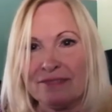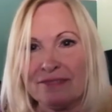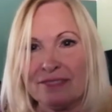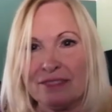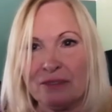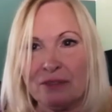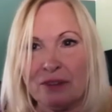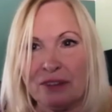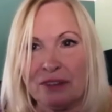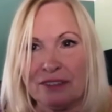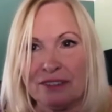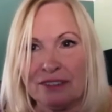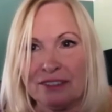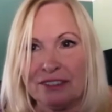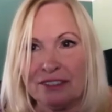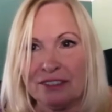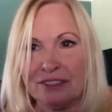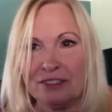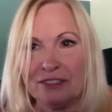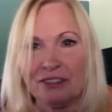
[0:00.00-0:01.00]
what
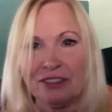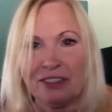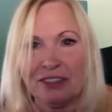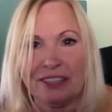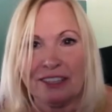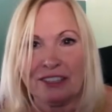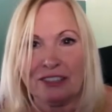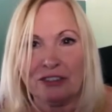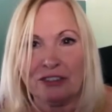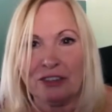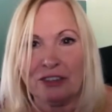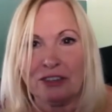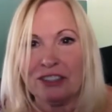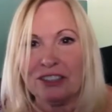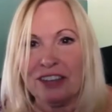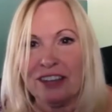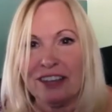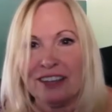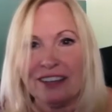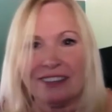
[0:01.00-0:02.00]
used to feel like a
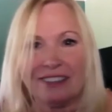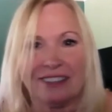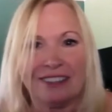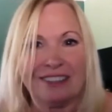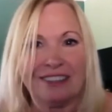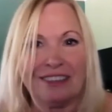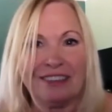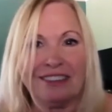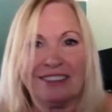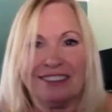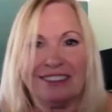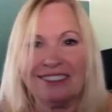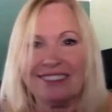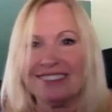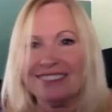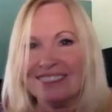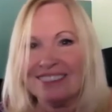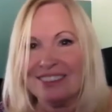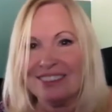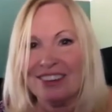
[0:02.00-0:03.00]
straitjacket to
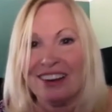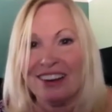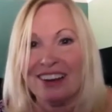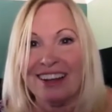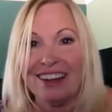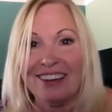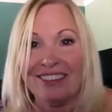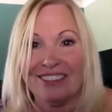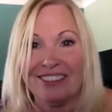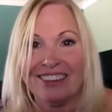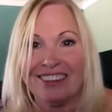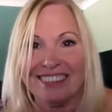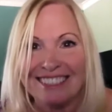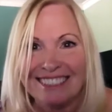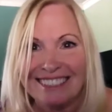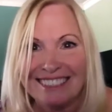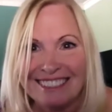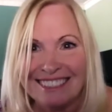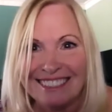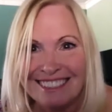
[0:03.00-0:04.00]
where I have
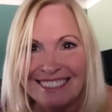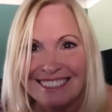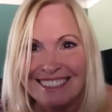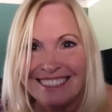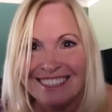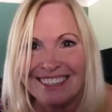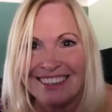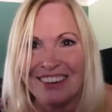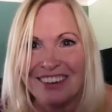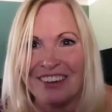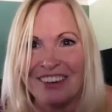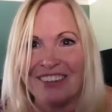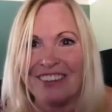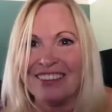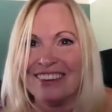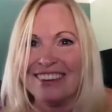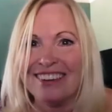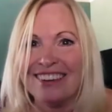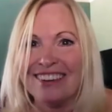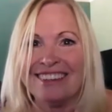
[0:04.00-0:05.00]
wings, you know?
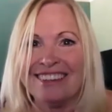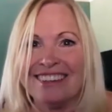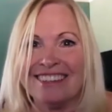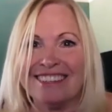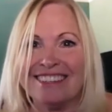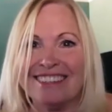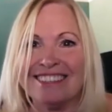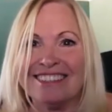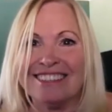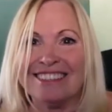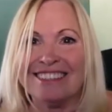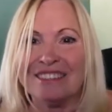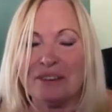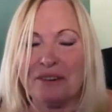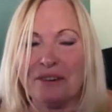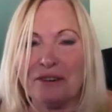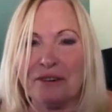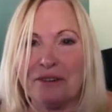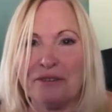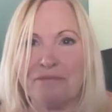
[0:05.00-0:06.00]

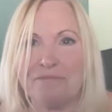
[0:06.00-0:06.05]
So